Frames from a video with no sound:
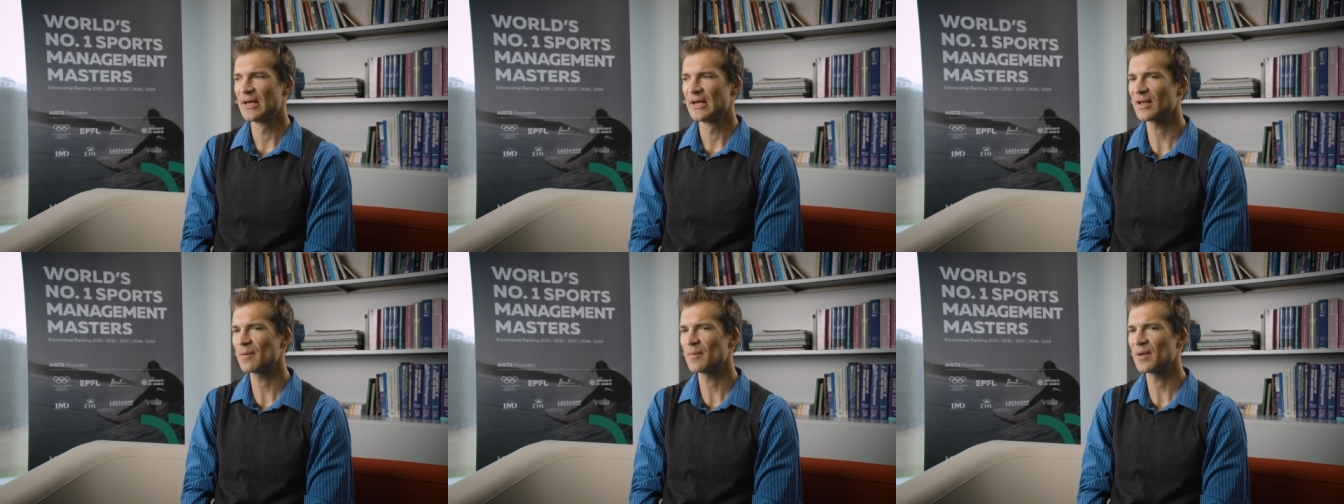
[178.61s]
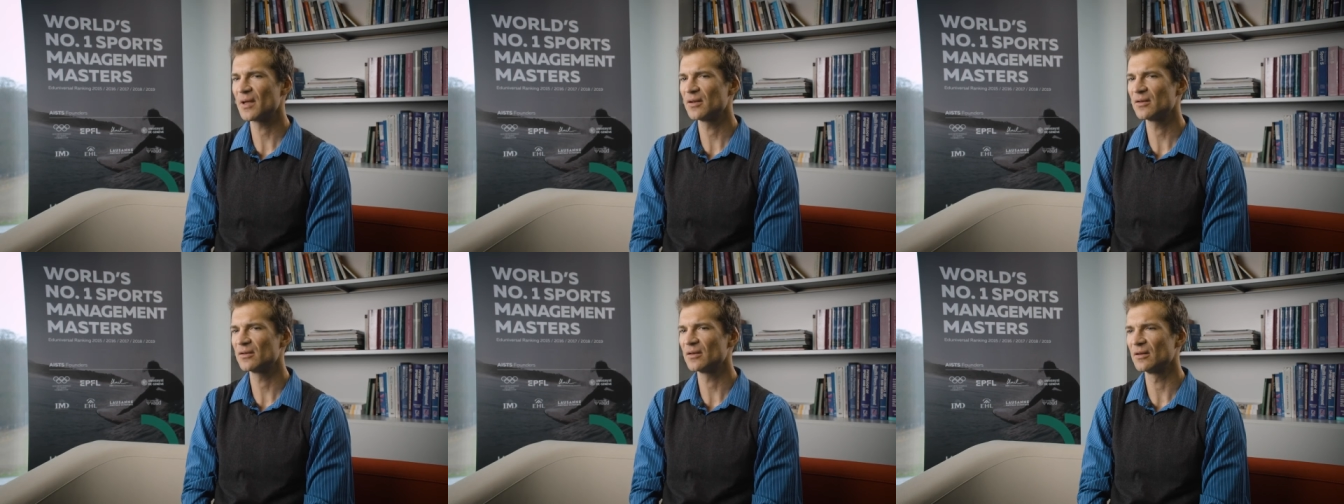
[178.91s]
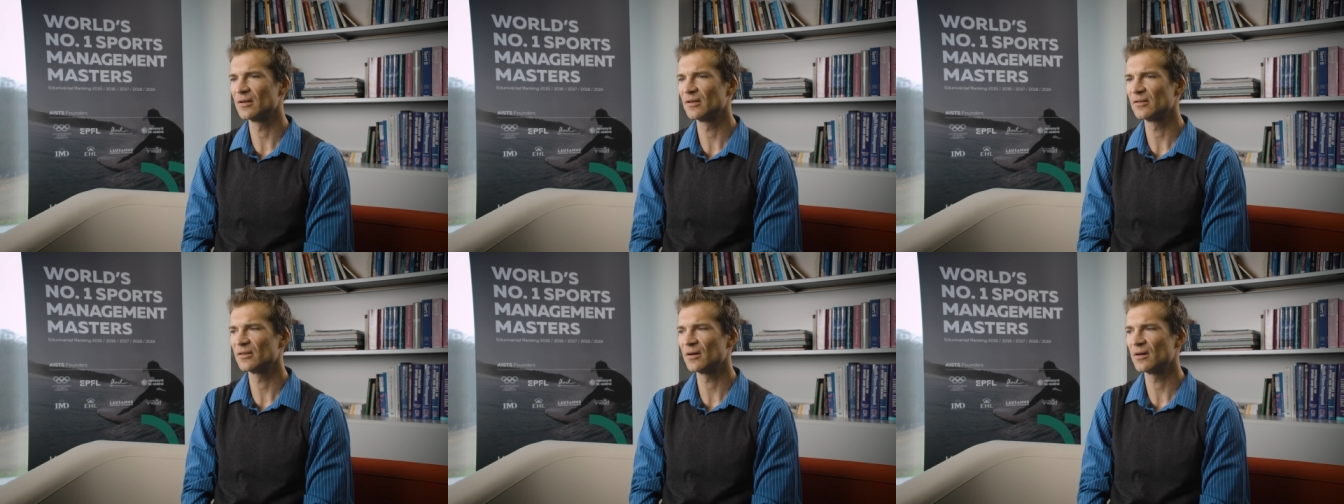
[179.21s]
Coming into
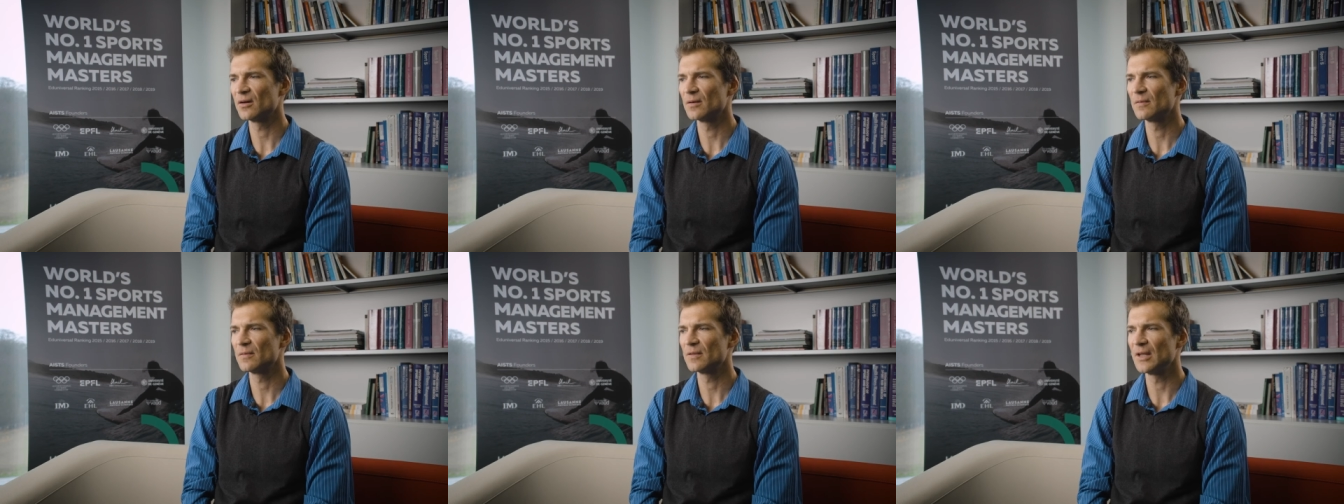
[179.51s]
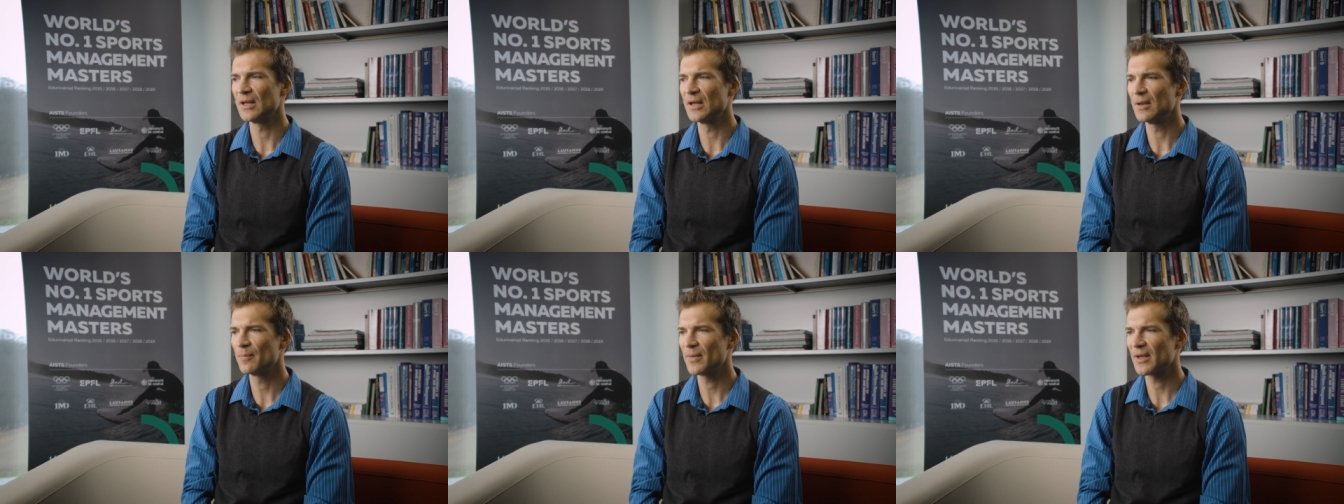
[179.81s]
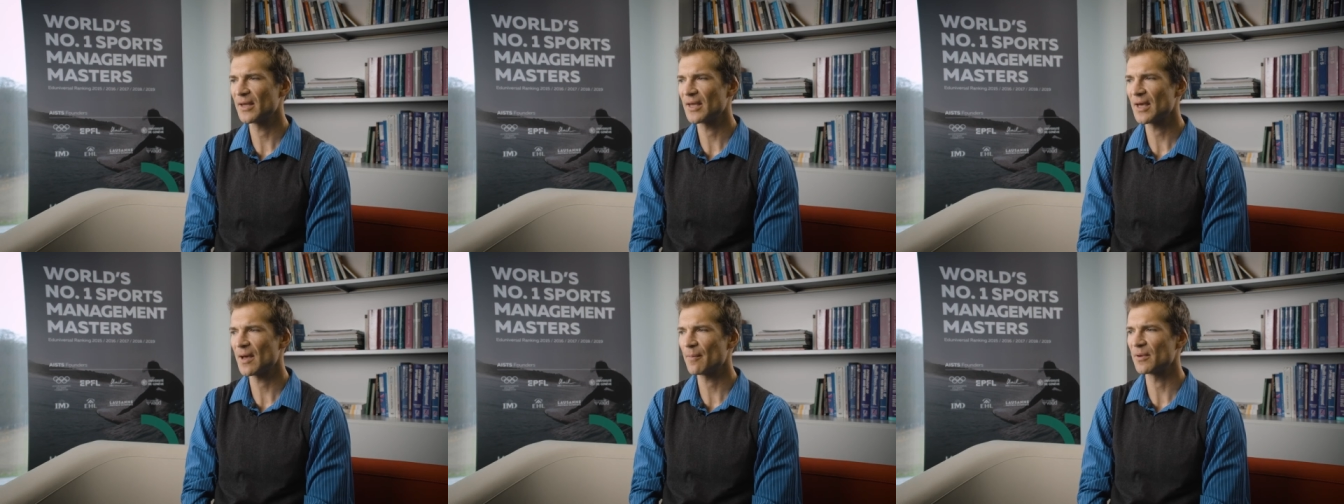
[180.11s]
Lausanne, the
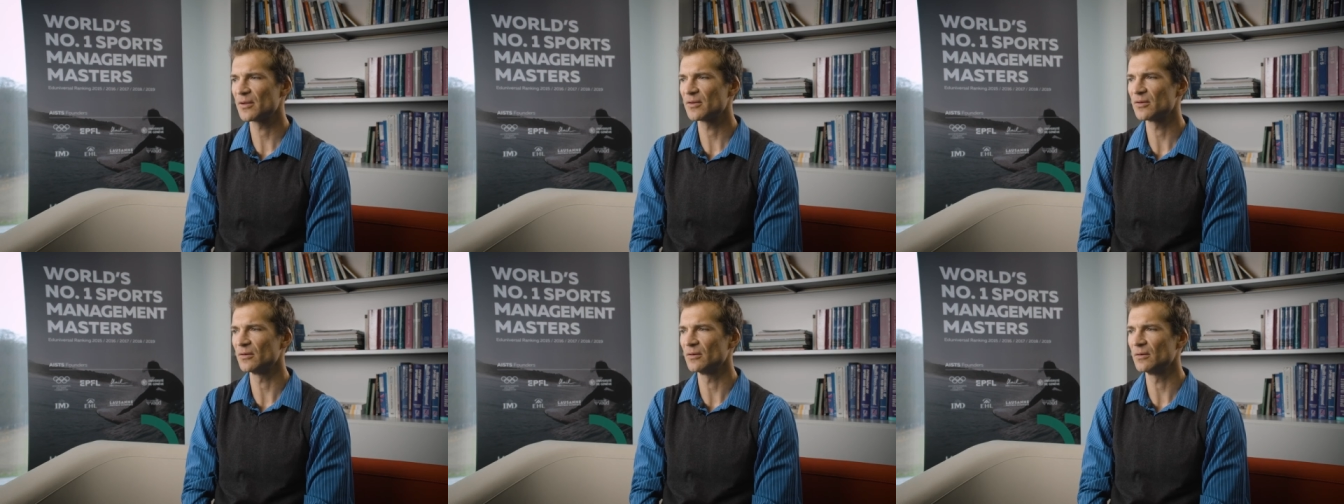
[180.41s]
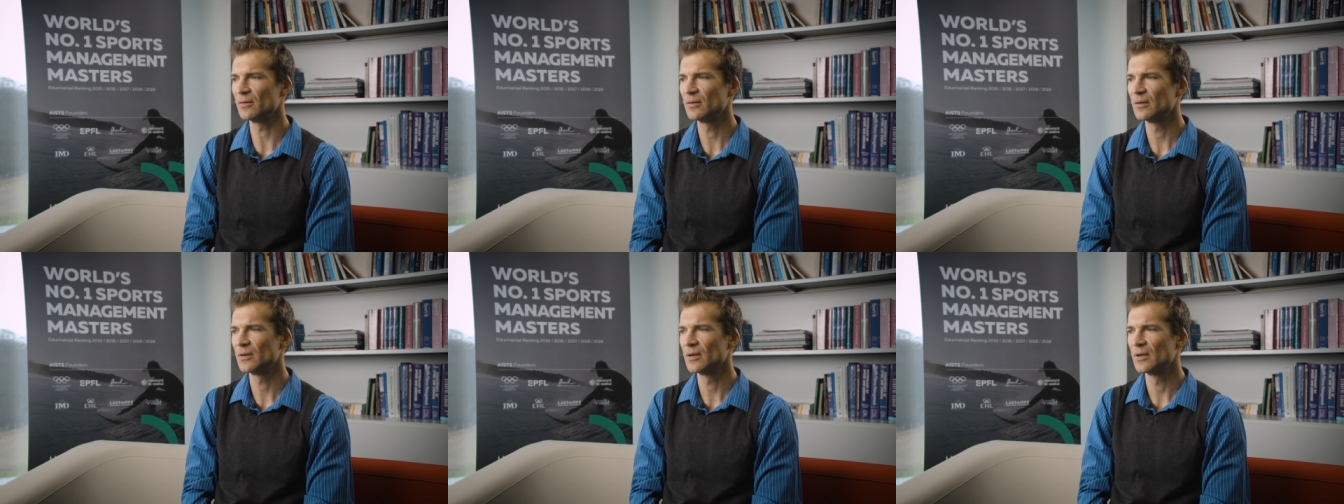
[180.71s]
Olympic capital,